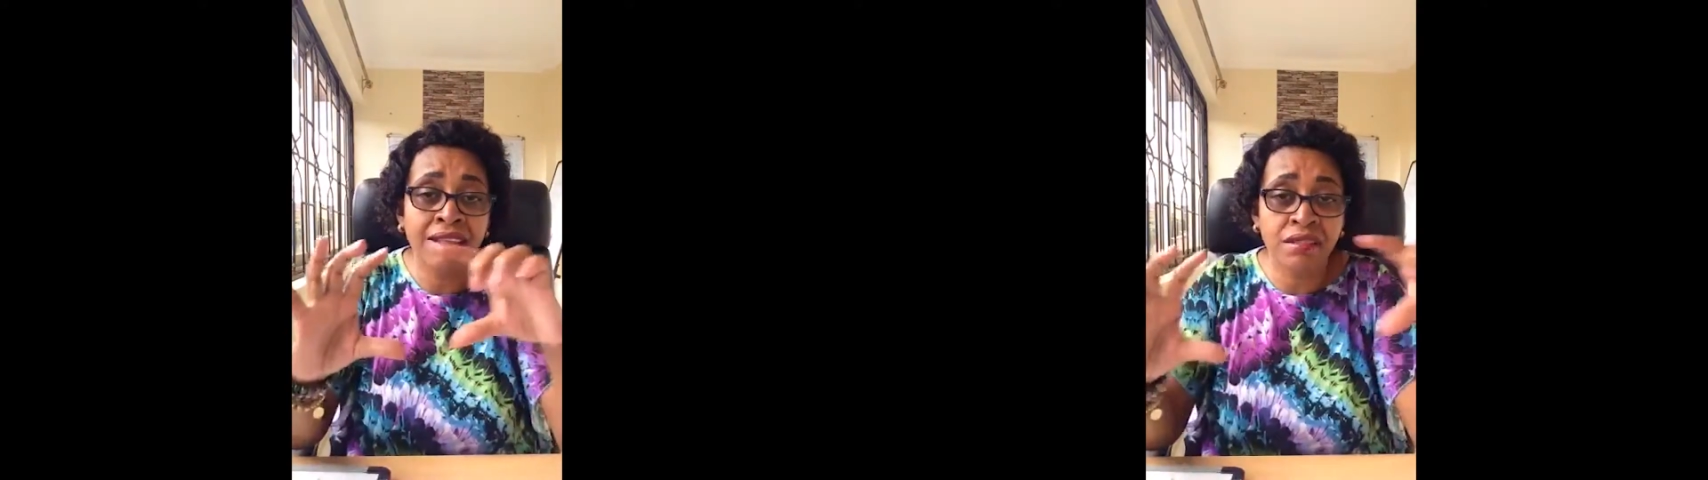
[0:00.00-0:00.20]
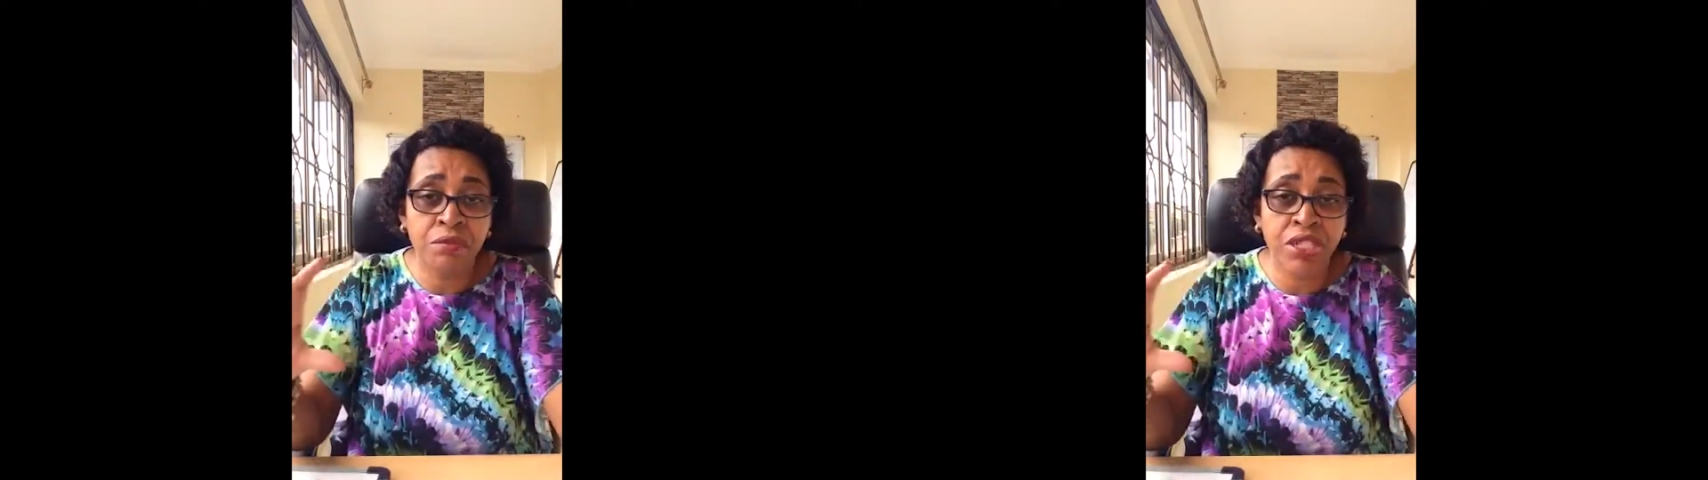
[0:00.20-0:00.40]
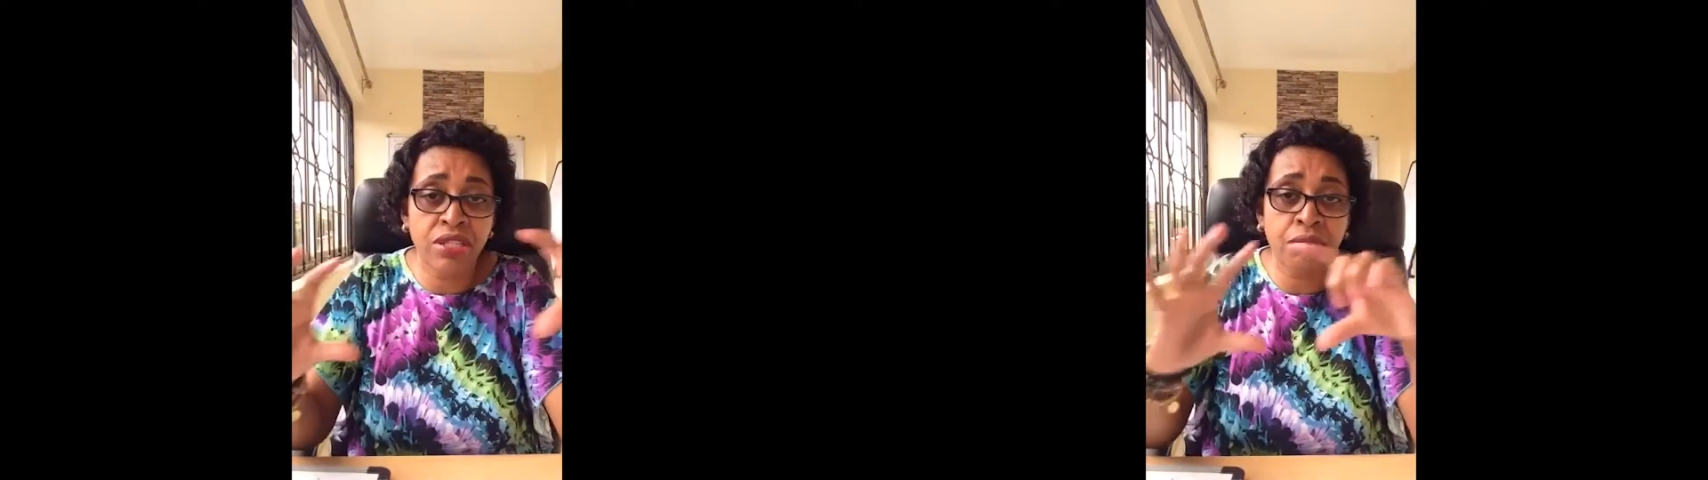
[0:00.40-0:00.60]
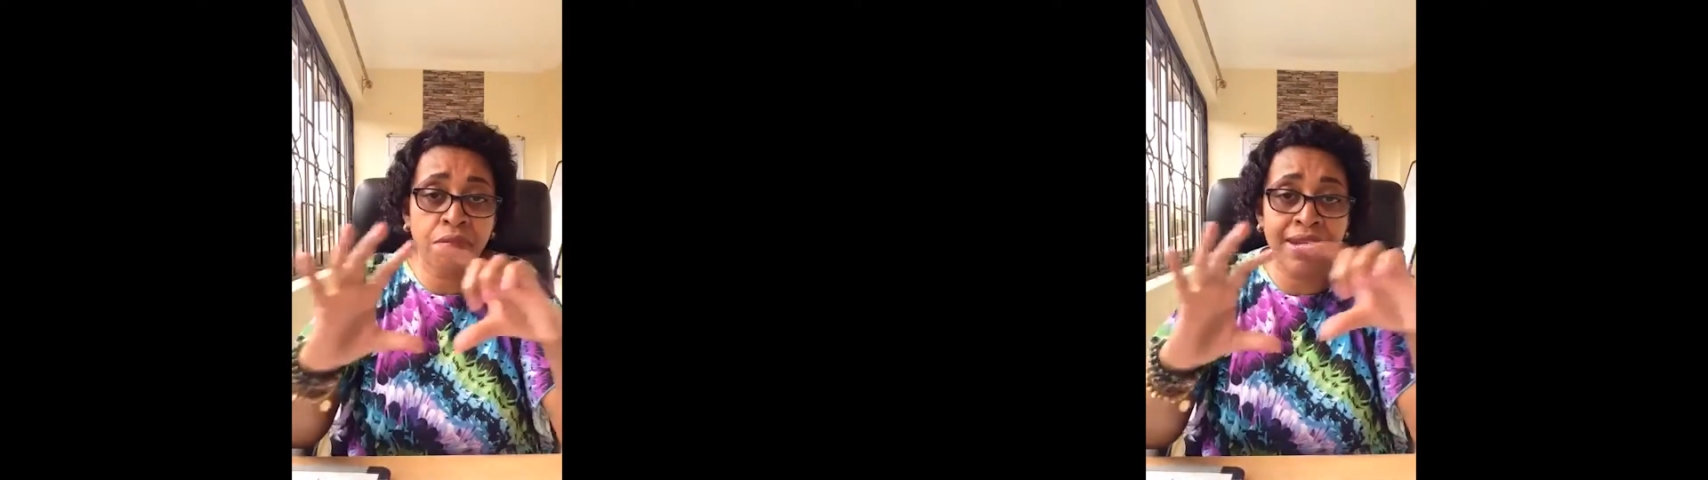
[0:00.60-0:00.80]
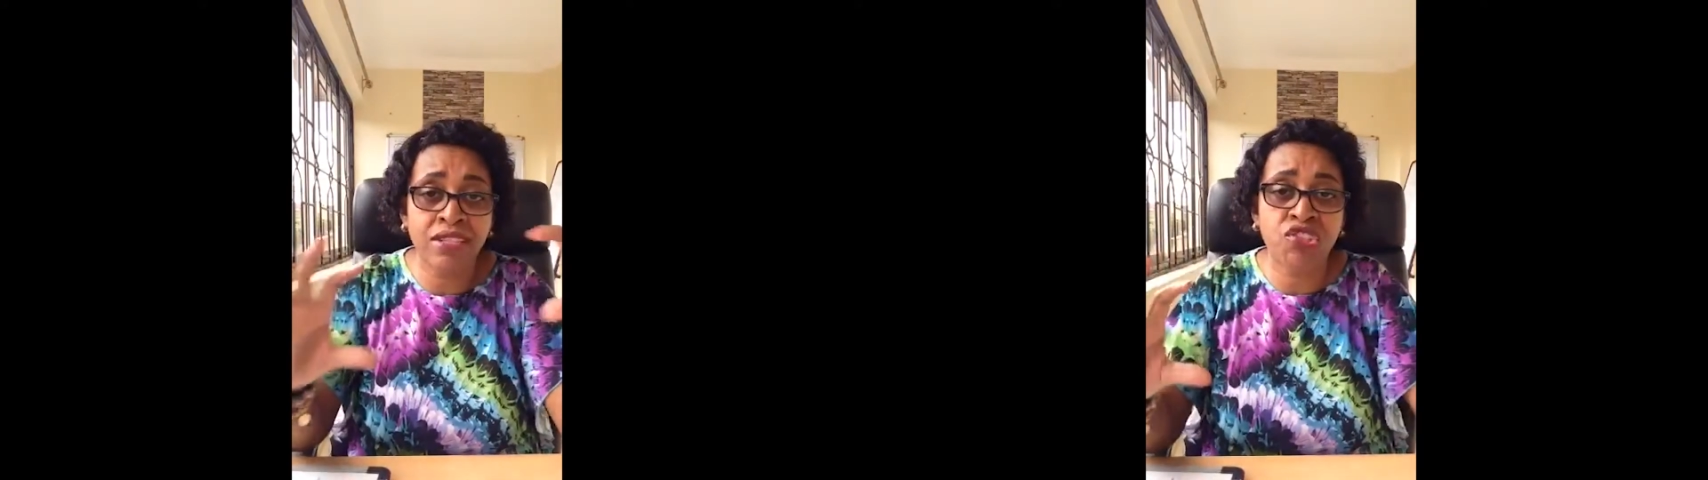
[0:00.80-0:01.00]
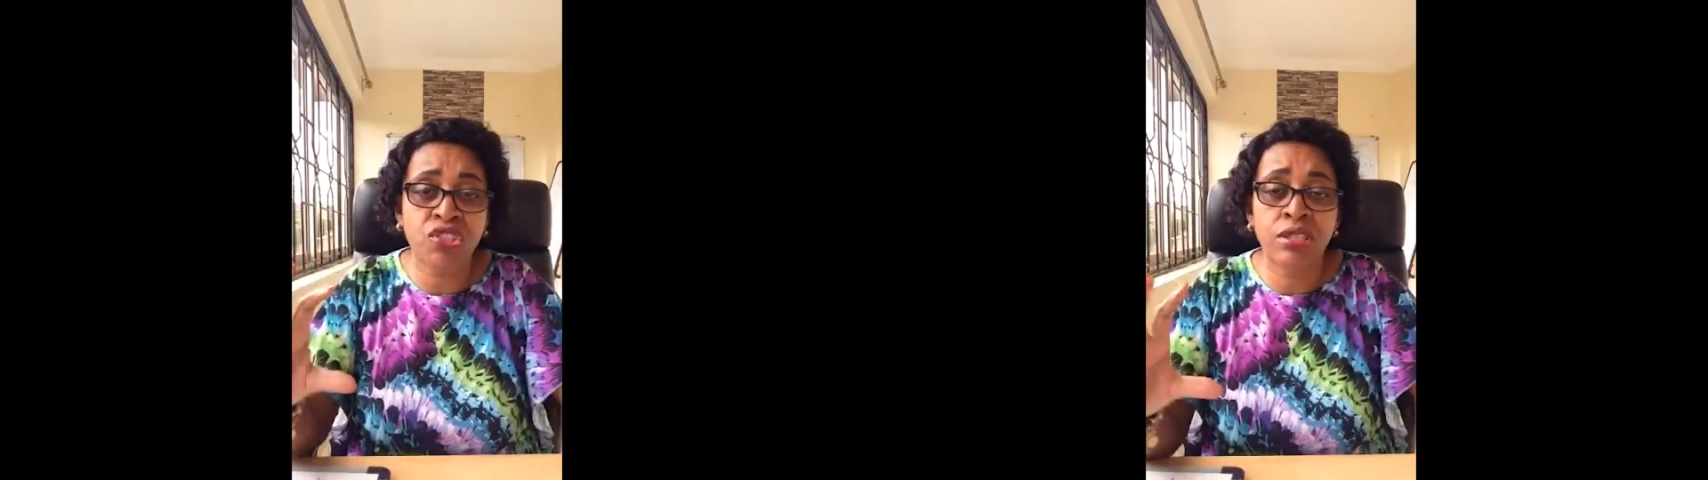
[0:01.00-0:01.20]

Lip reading: a middle manager,